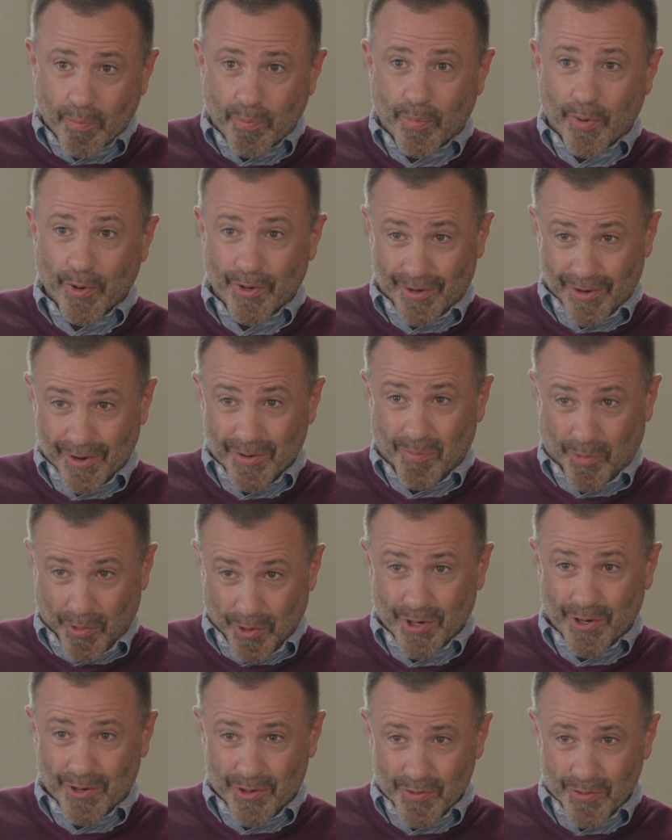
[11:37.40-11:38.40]
put
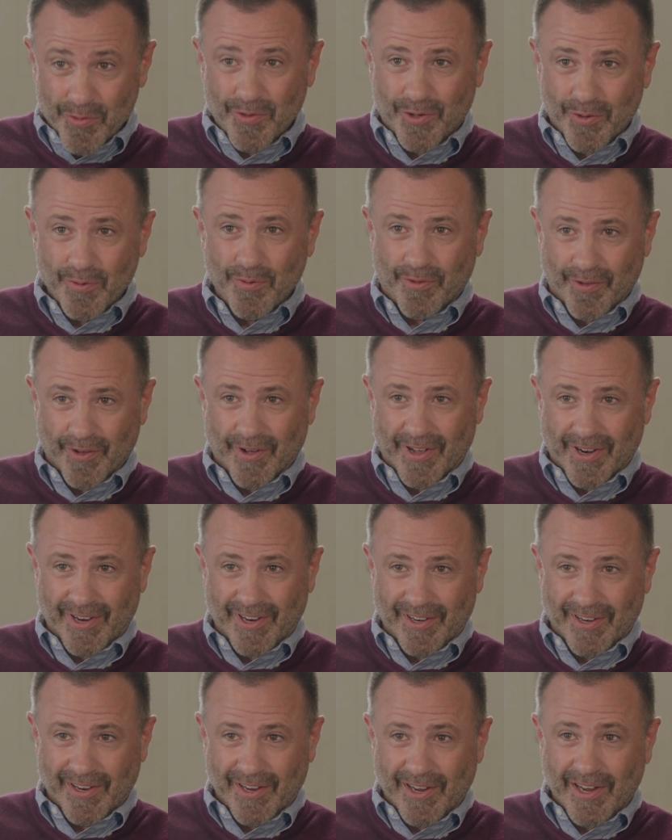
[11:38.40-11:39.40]
put a new tooth on
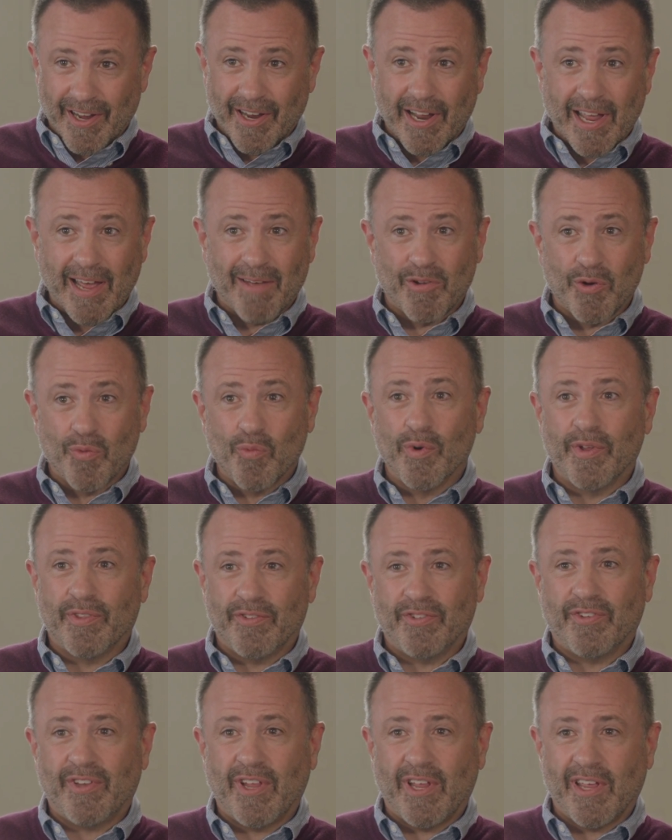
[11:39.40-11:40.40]
it and have it
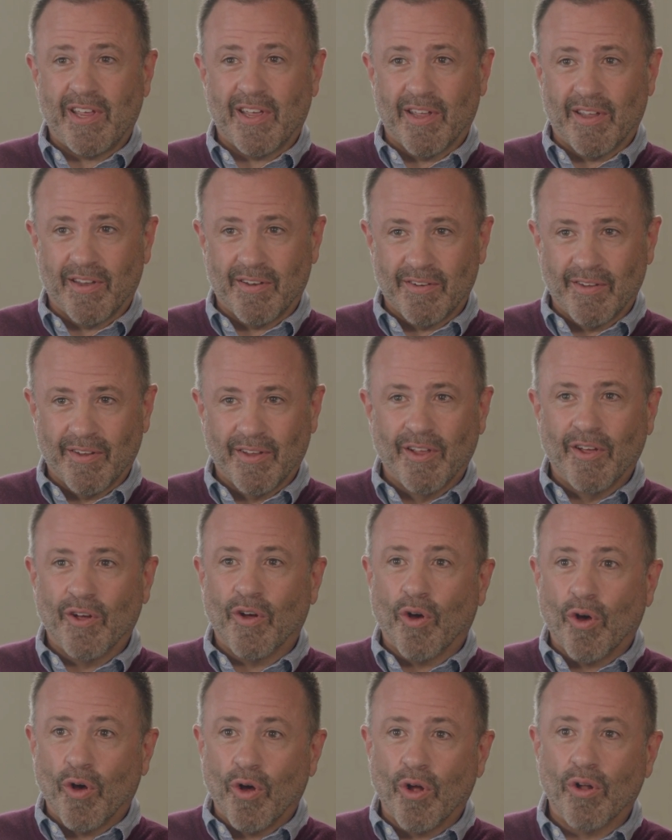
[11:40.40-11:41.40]
withstand
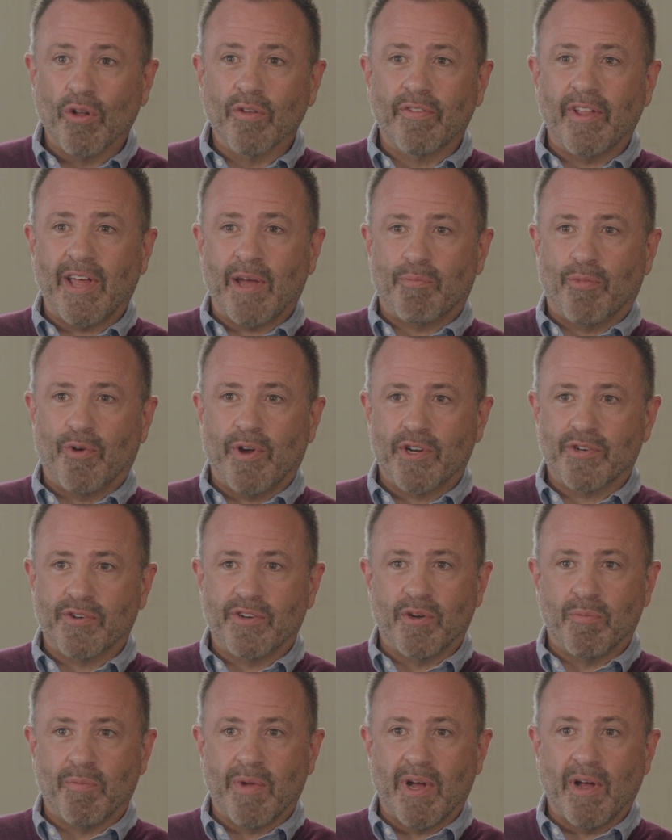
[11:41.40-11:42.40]
all of that pressure in
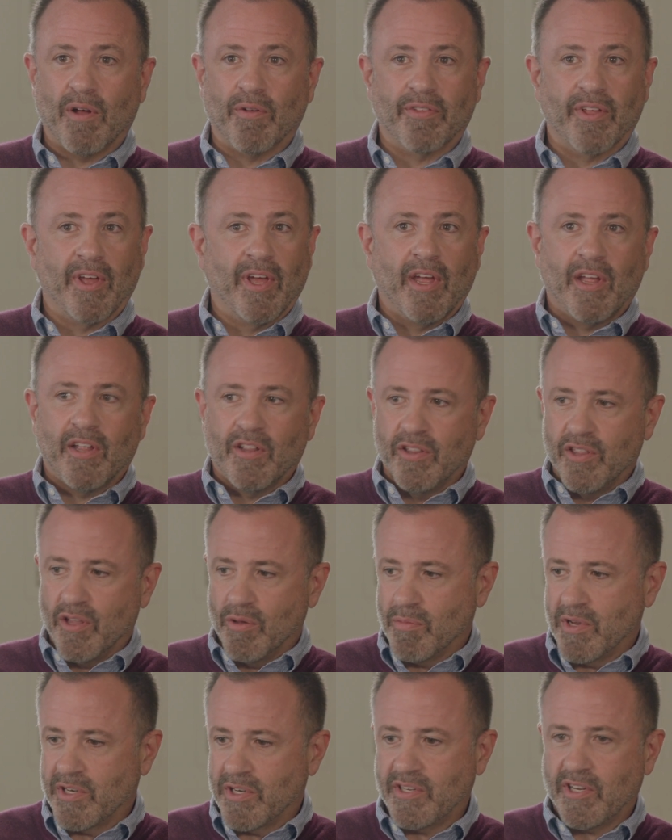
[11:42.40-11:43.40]
your mouth. The
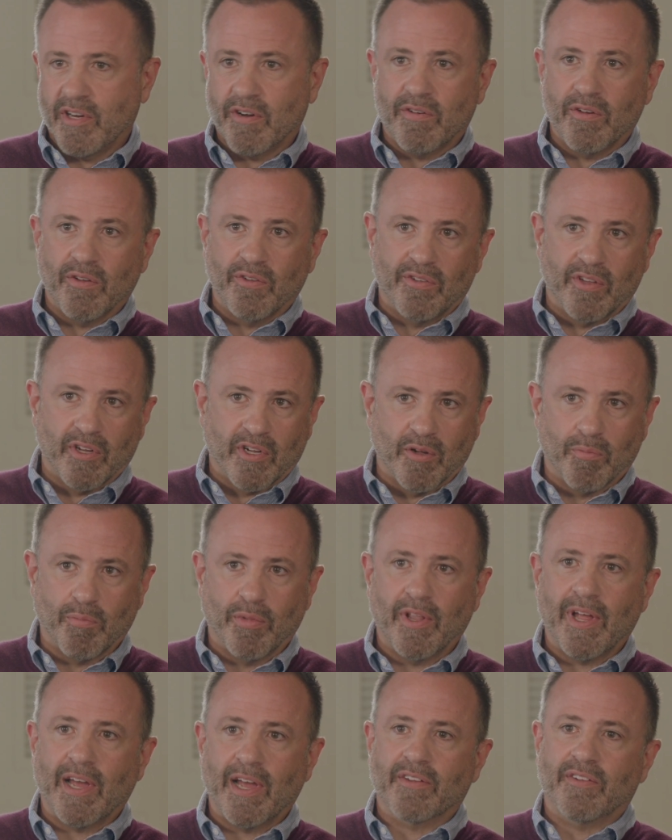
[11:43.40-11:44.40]
materials, the
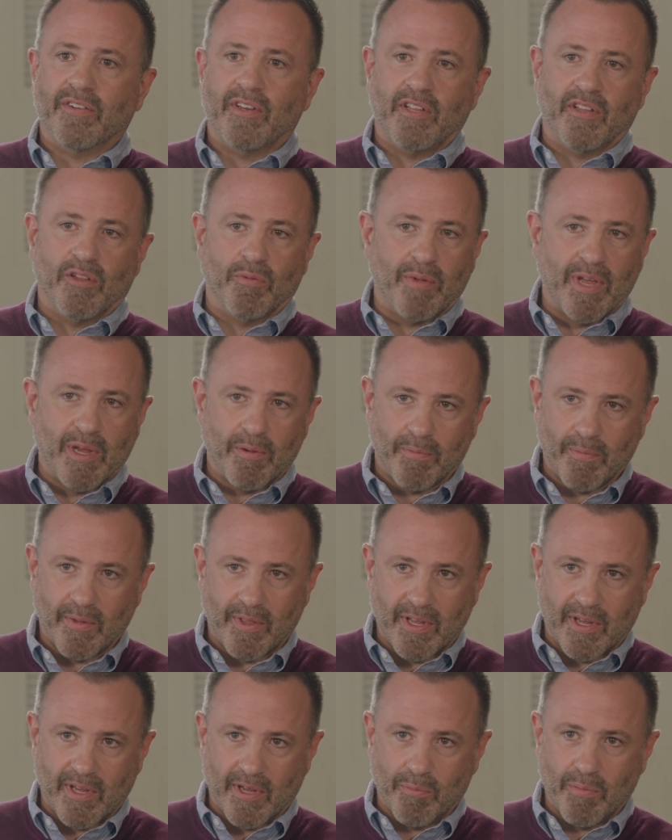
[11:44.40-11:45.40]
complexity, the,
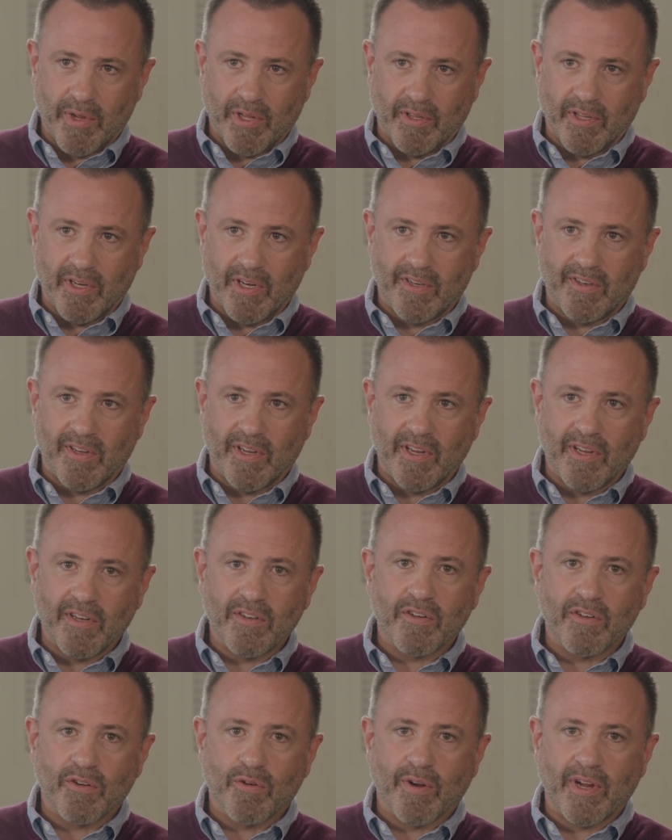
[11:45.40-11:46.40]
the ability to
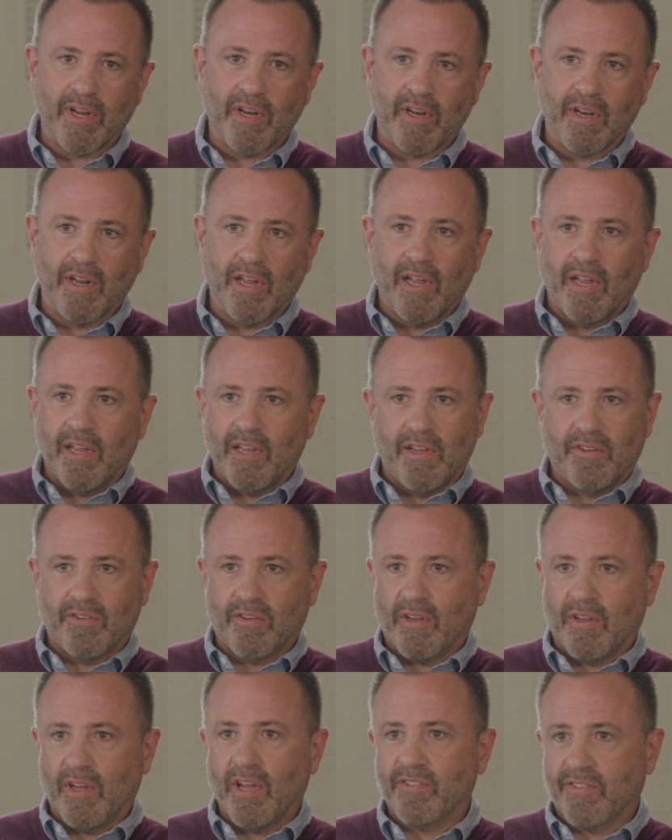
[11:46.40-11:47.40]
integrate it is
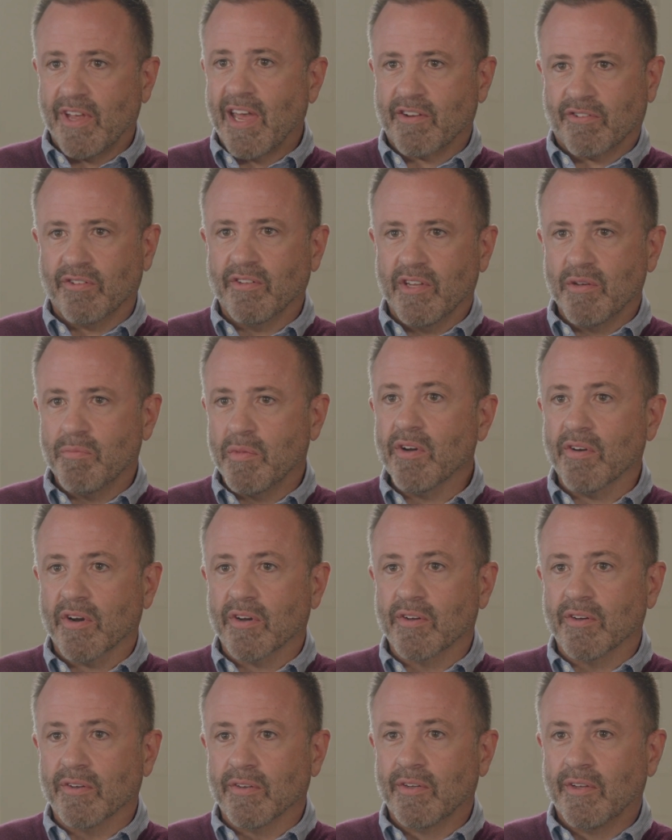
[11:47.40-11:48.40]
a, it's actually a
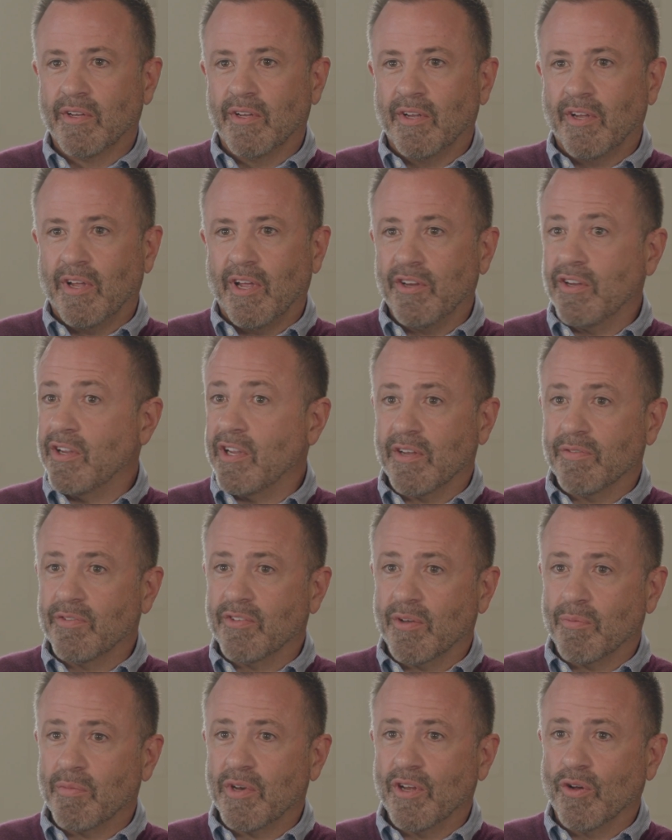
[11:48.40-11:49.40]
miracle. You could give
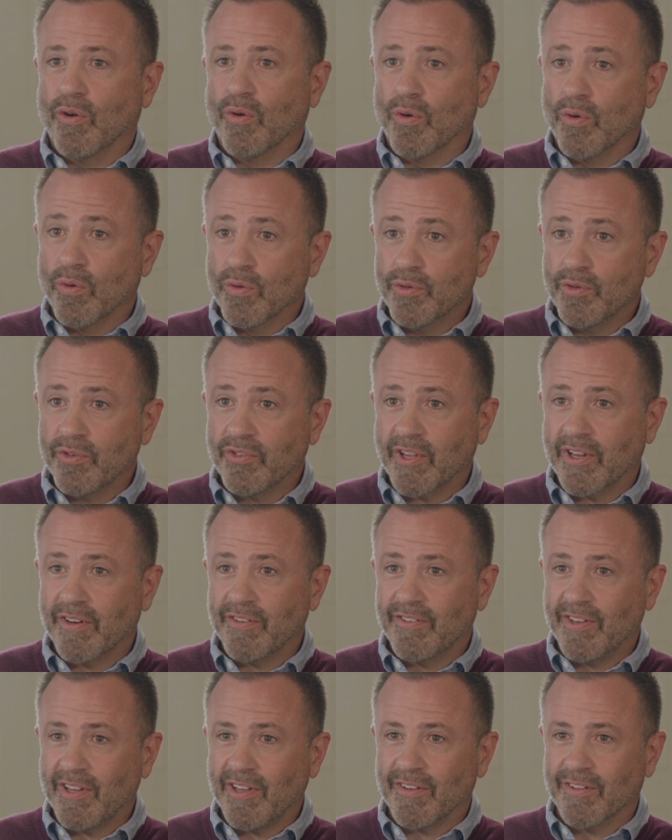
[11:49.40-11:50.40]
somebody a whole new set of
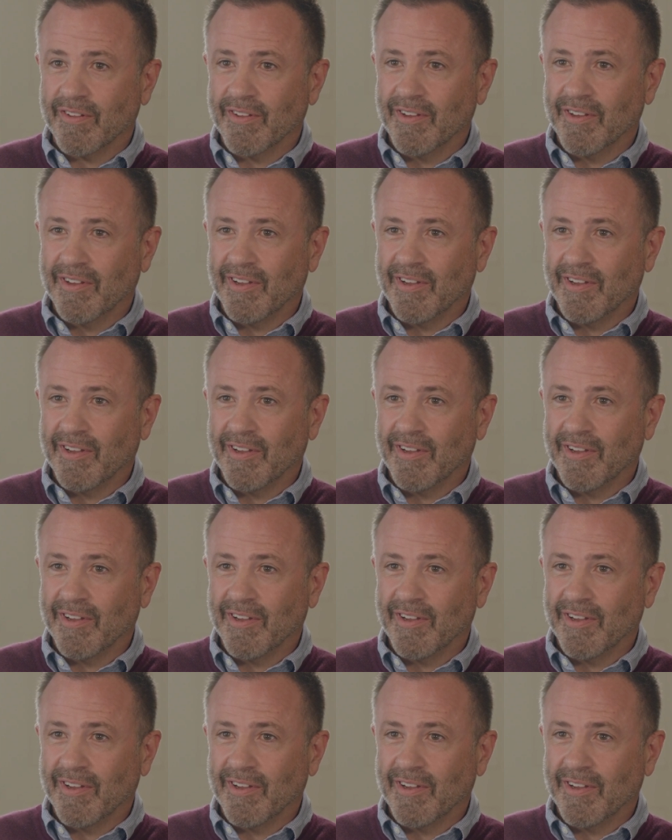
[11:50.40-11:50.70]
teeth.